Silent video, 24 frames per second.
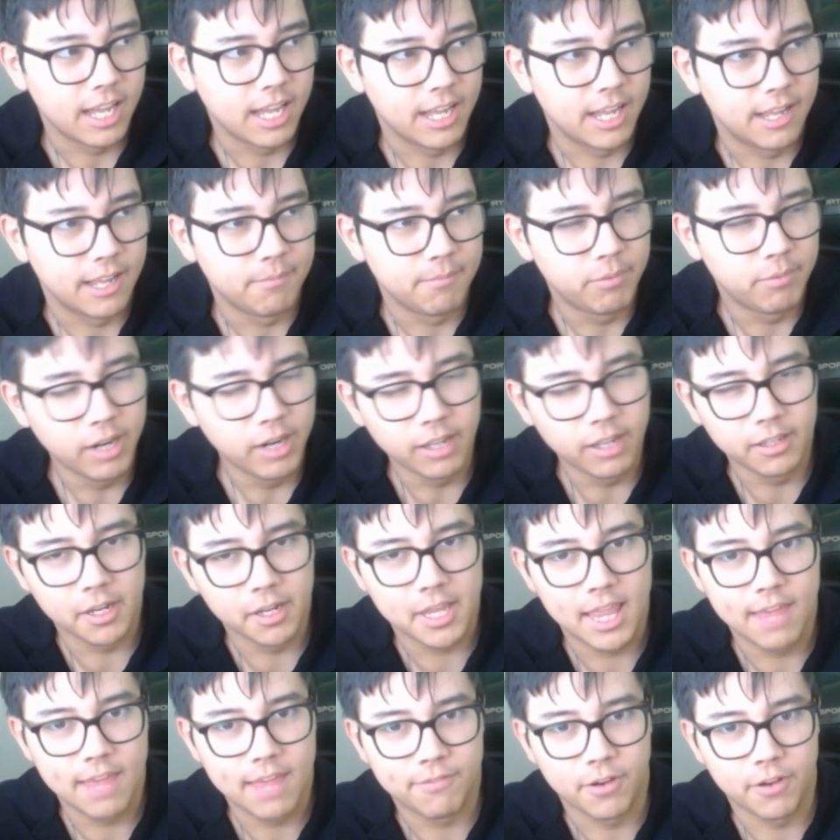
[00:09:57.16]
Pretty unlucky
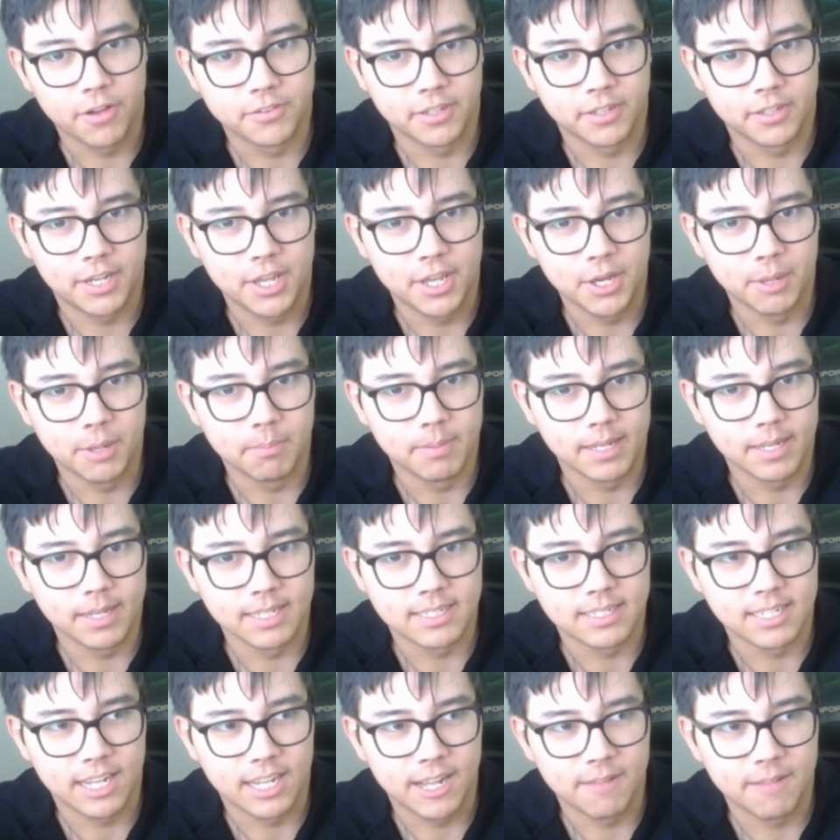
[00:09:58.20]
there for Austin Hill, but
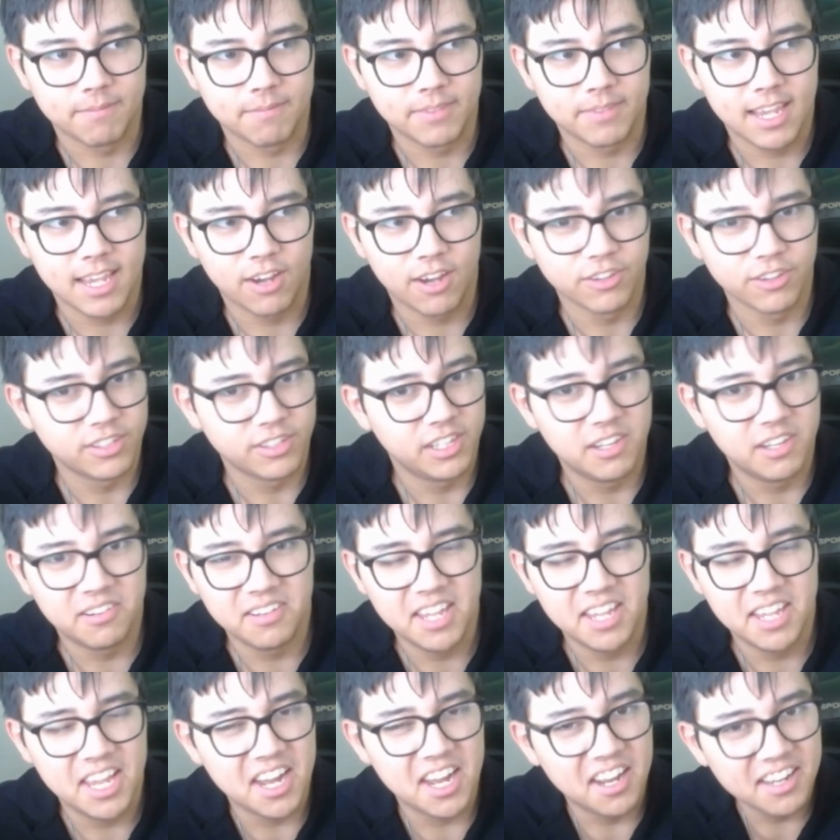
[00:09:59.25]
yeah, Austin Hill, he
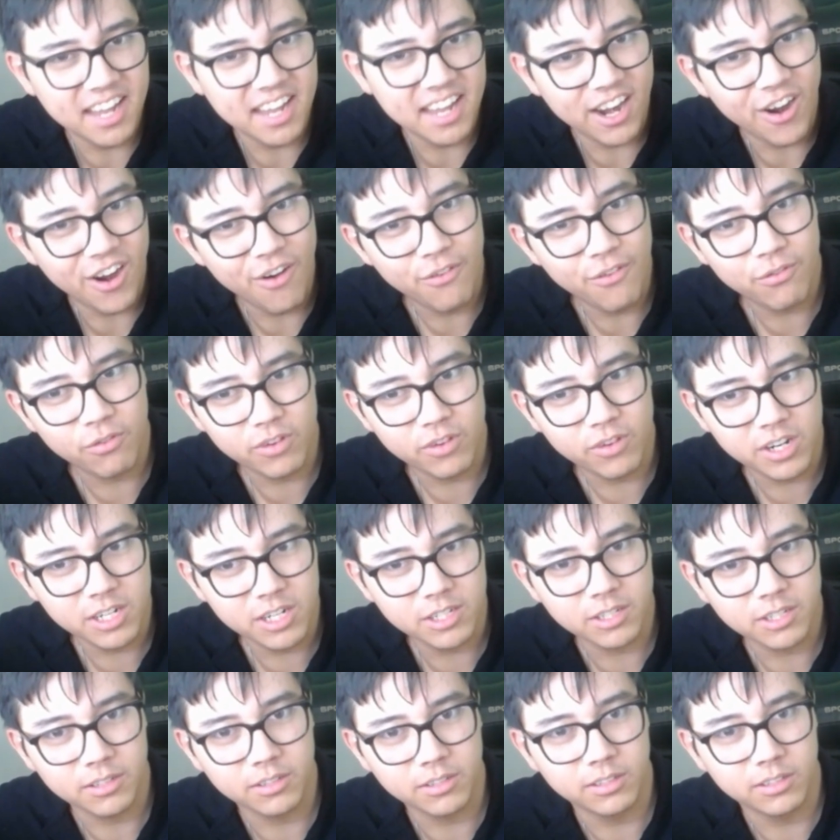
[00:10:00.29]
can't get over it.
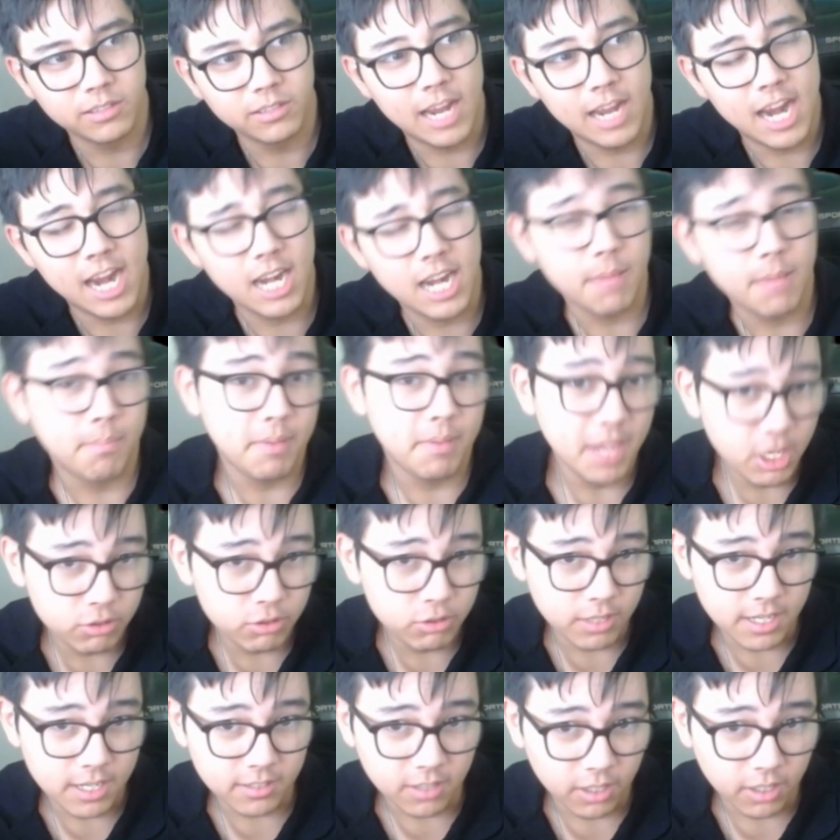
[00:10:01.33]
Andy Petrie,
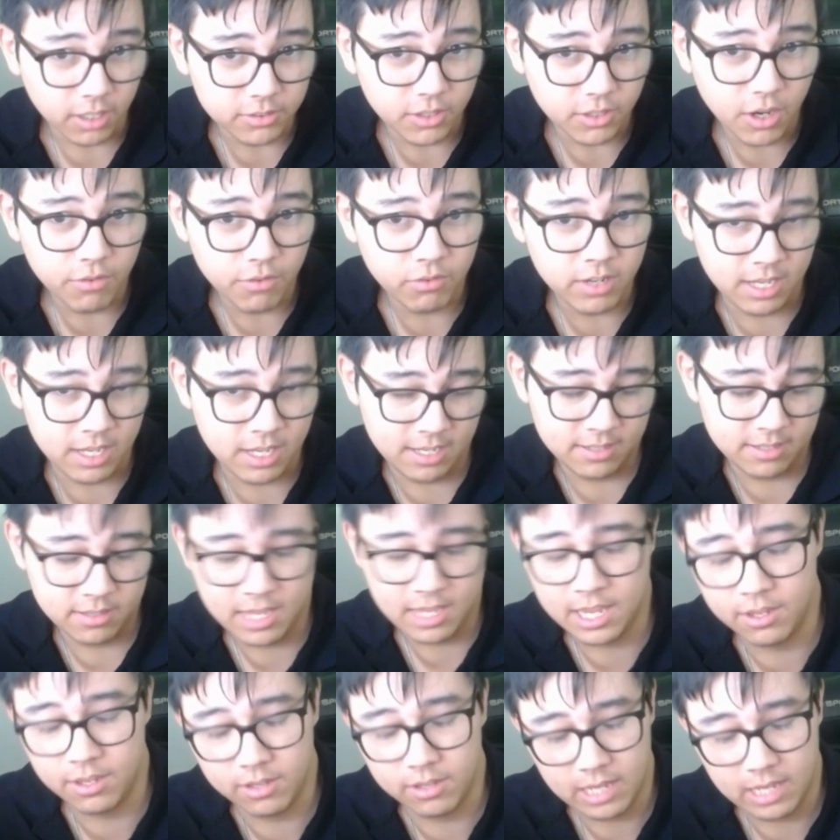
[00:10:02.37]
he's gotten over it. He's